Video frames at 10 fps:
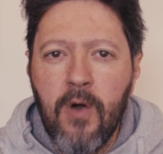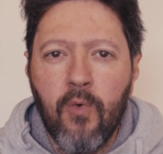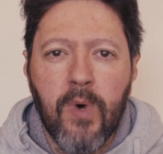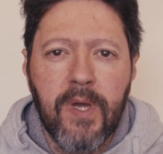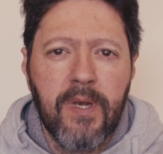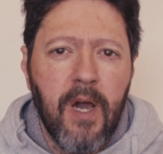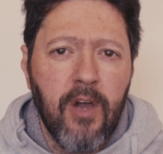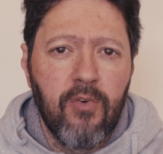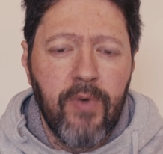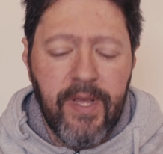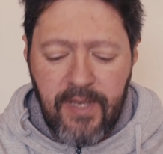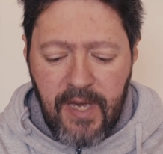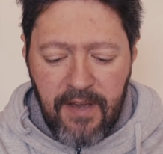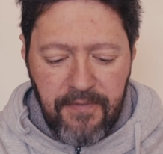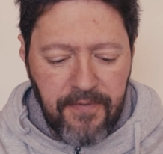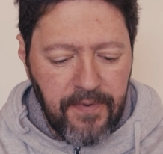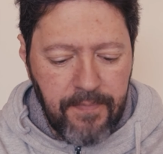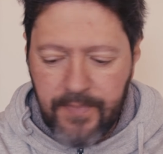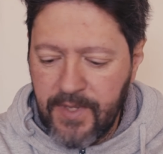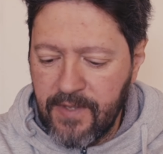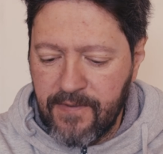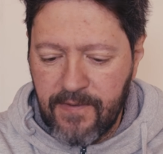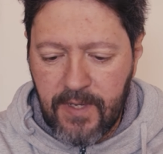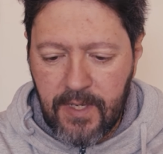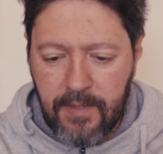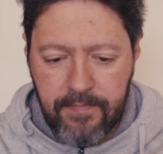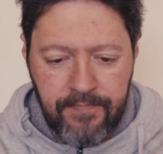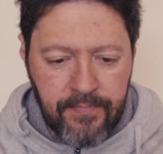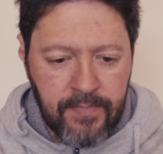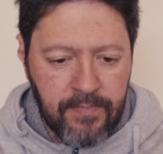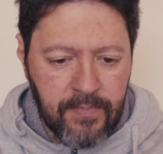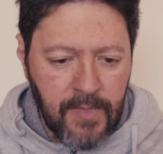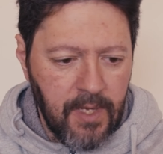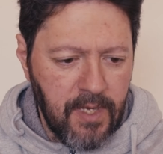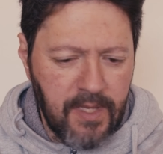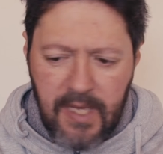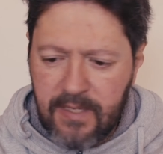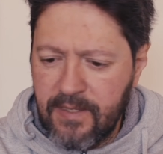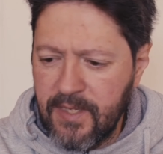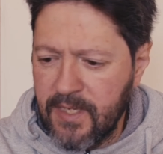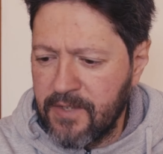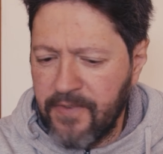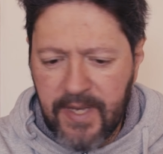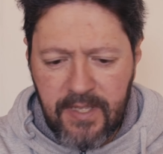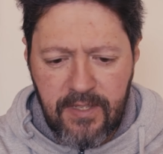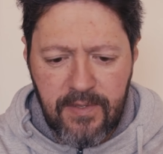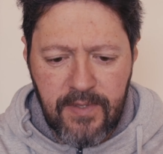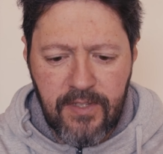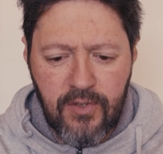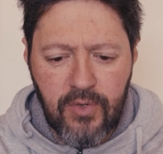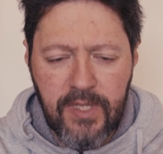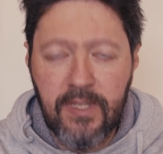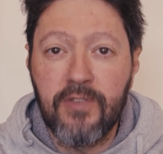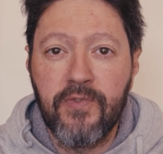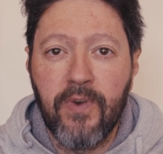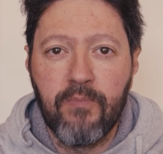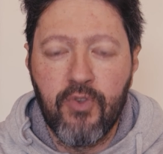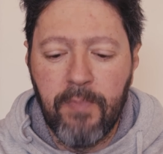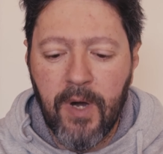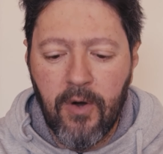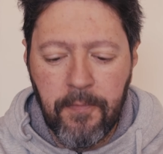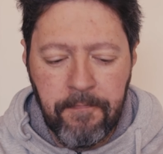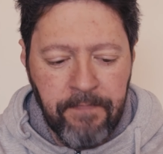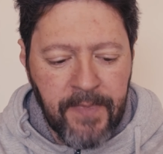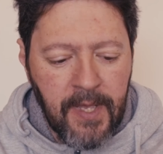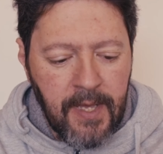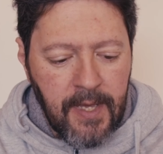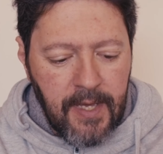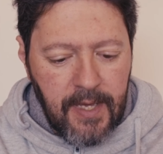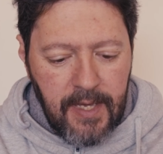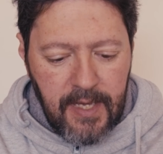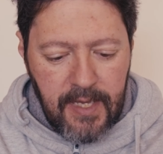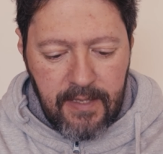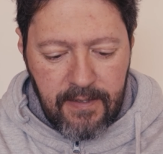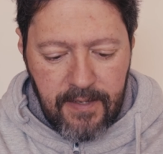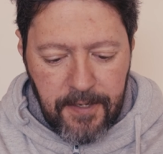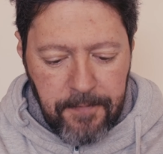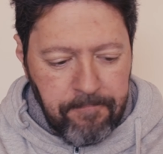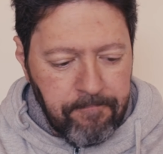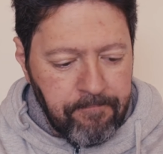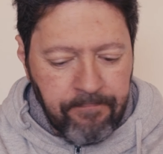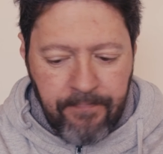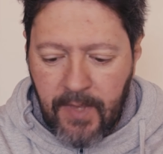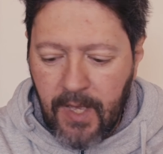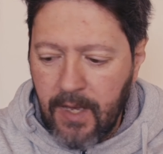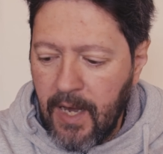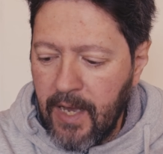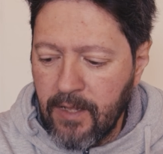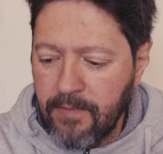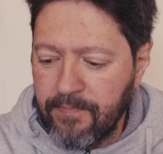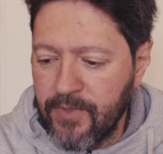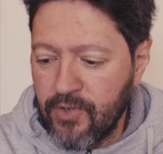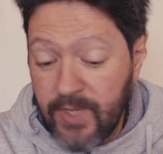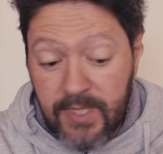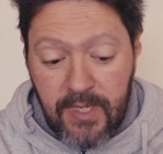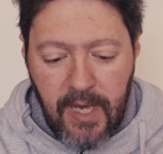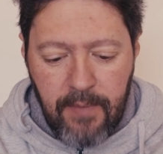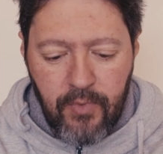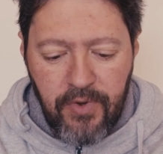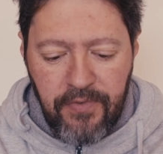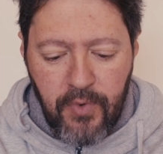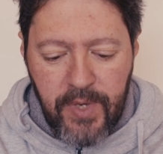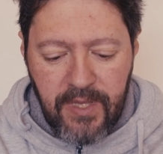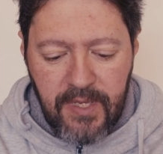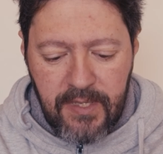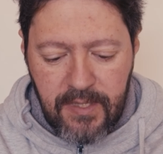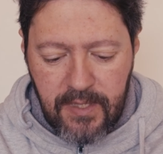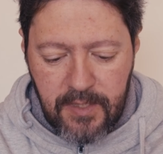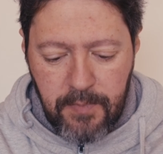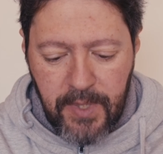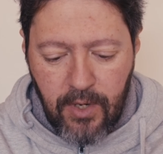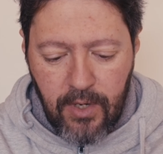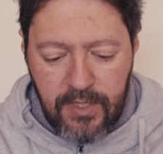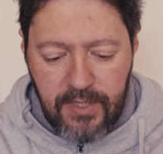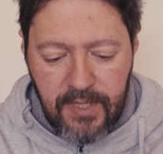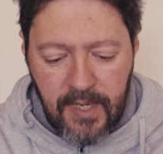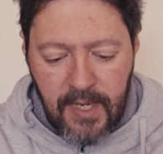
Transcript: One I already have, it has 6 fans. This unit is from Jebo, and the reason I'm reviewing this is because